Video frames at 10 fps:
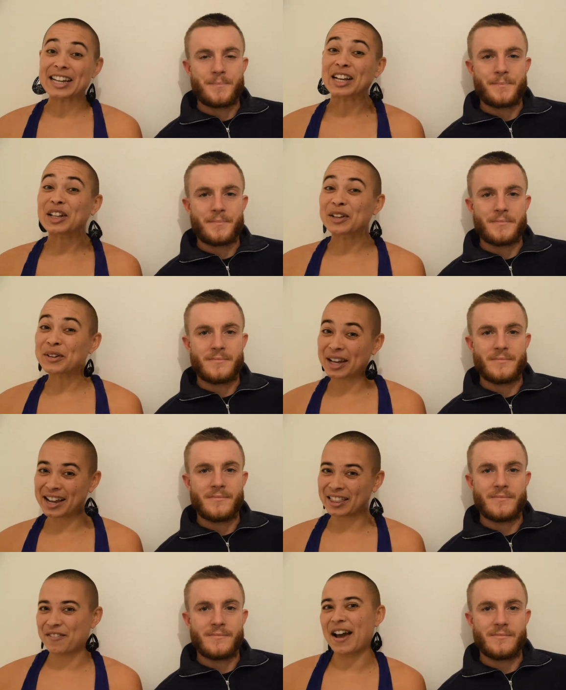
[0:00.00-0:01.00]

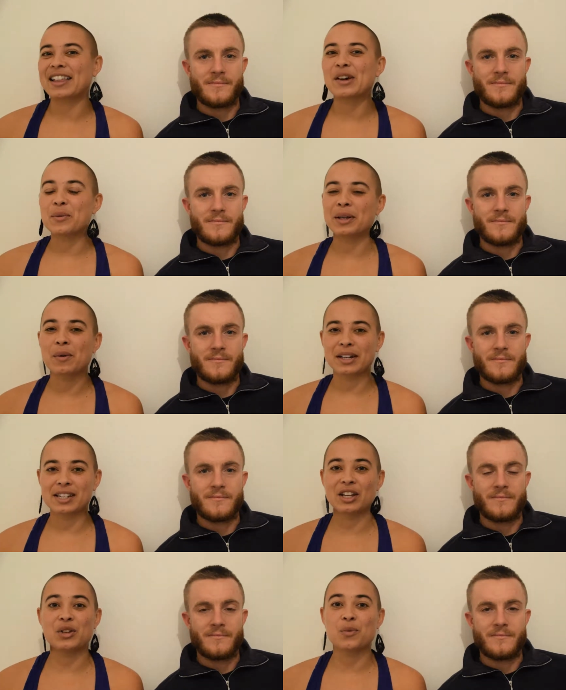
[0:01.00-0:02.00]
Speaker 1: including the fact that we want to
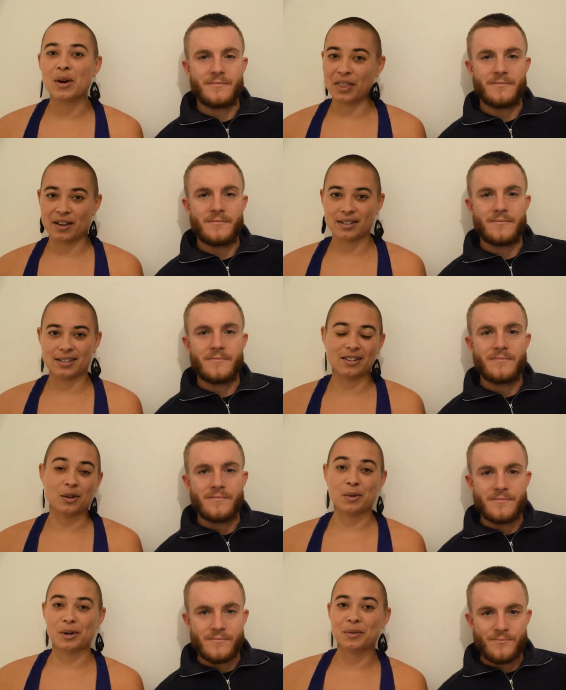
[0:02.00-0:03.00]
take you with us on
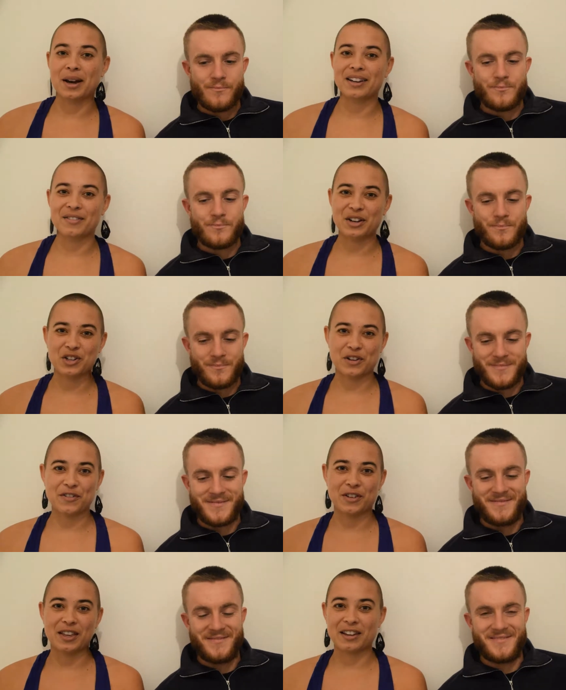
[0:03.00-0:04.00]
our worldwide adventure
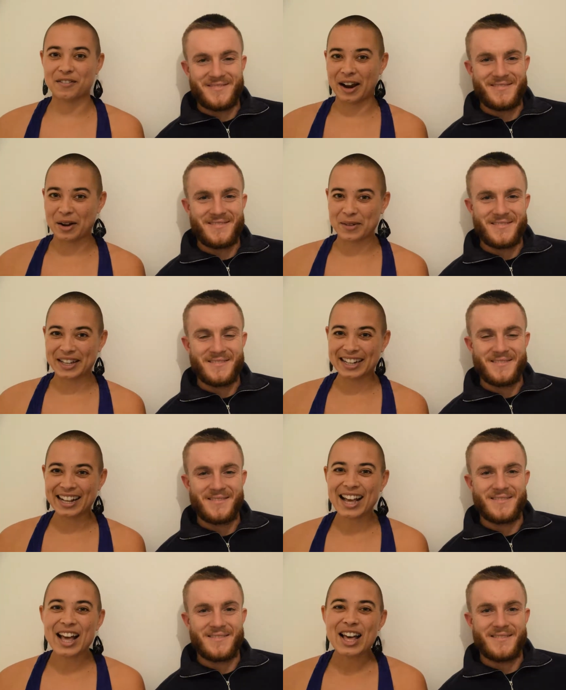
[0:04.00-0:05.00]
for the environment.
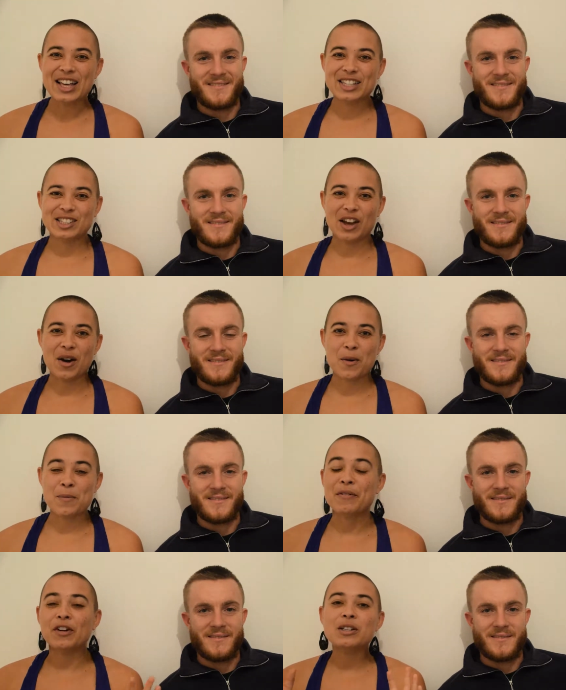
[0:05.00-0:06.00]
So,
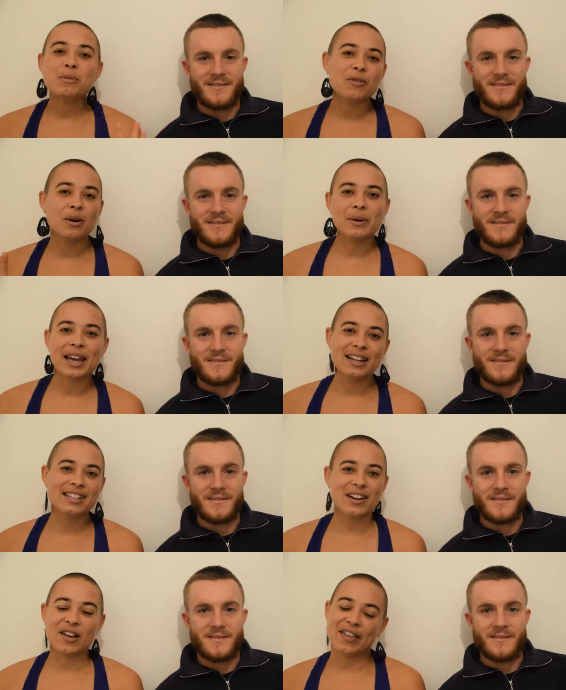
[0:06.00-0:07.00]
but first, before we get into
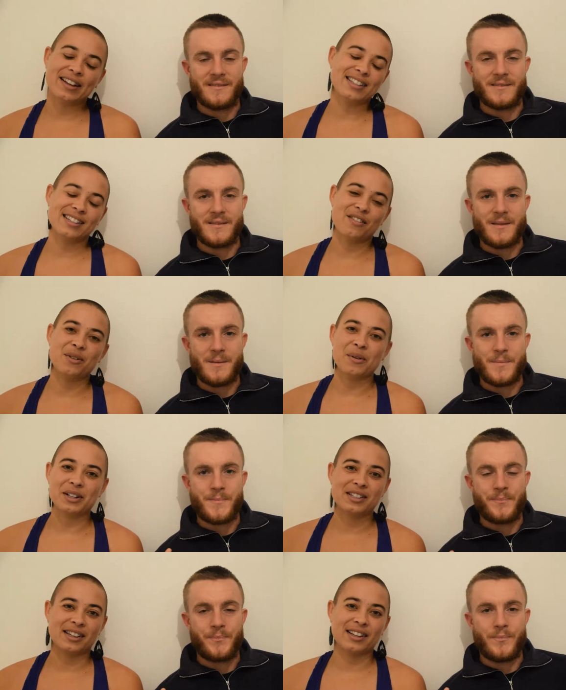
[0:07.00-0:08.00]
all that stuff, we
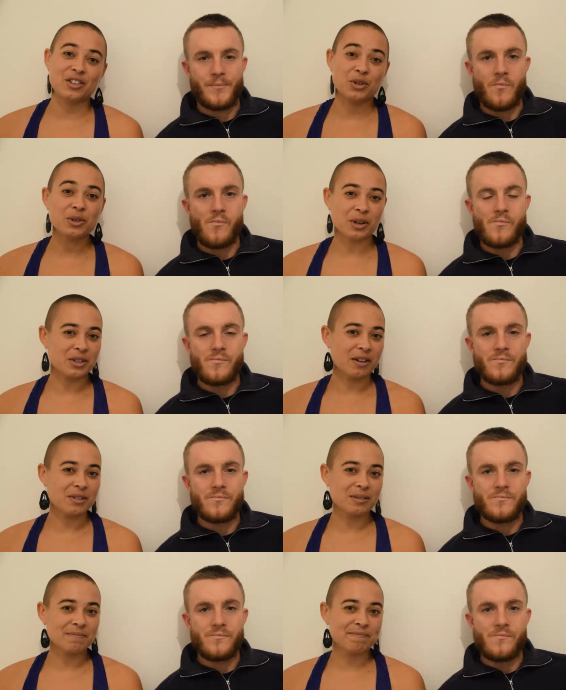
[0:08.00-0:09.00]
wanted to introduce ourselves.